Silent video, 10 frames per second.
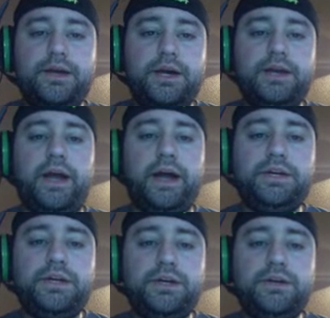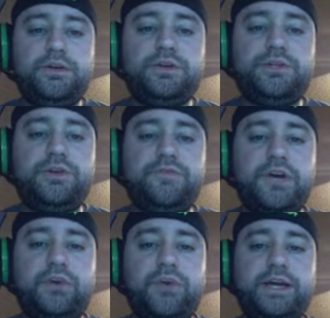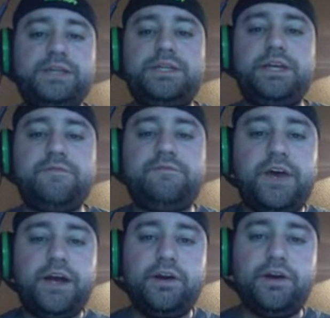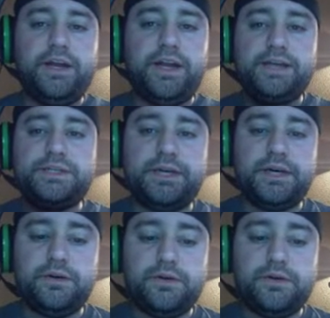9 surefire ways to get fired in SEO.